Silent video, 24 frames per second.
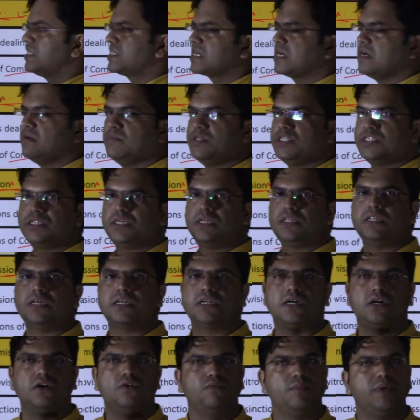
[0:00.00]
commission, that
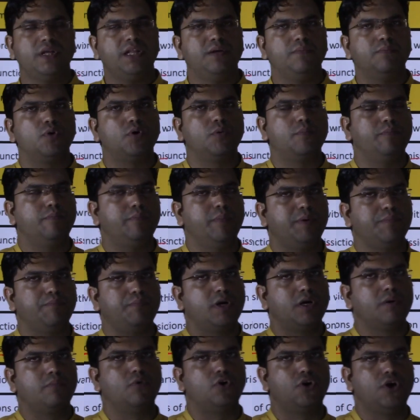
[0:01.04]
how many
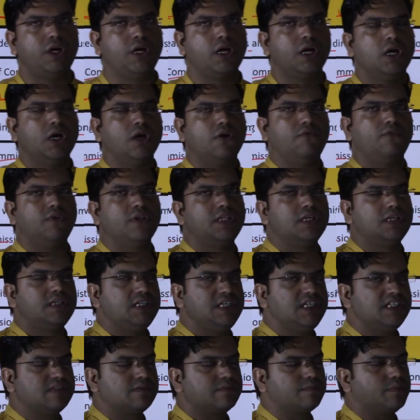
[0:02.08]
member body, whether
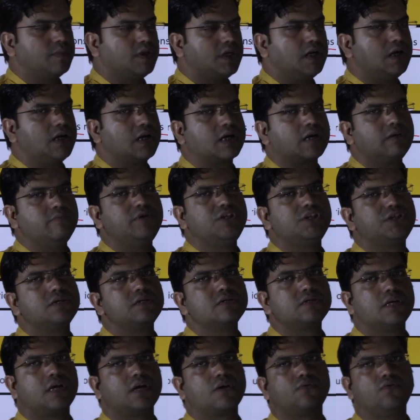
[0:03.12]
these
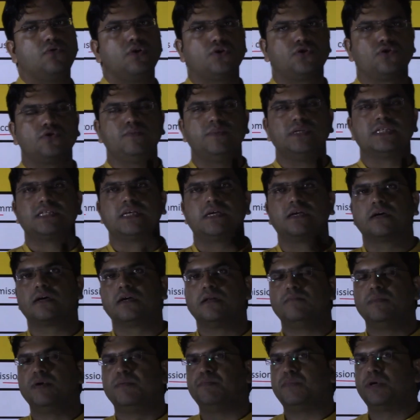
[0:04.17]
commissions are going to be single
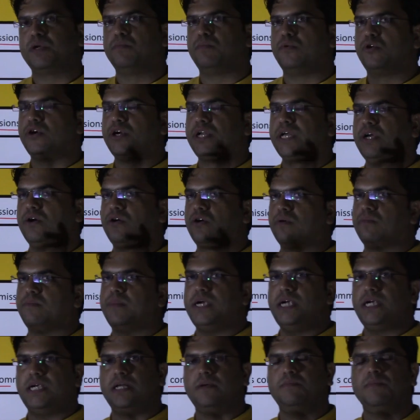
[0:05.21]
member body or
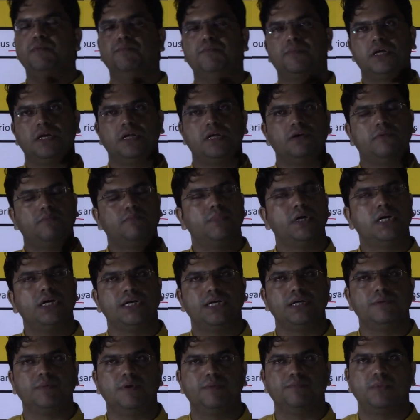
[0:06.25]
multi-member. If
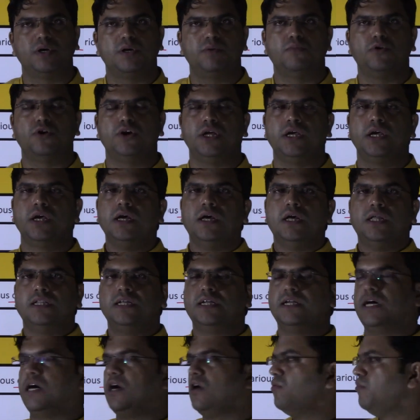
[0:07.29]
multi-member body,
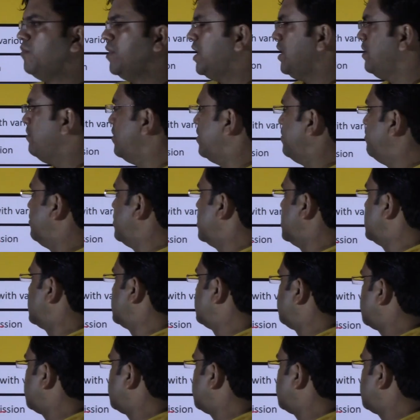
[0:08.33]
then how many members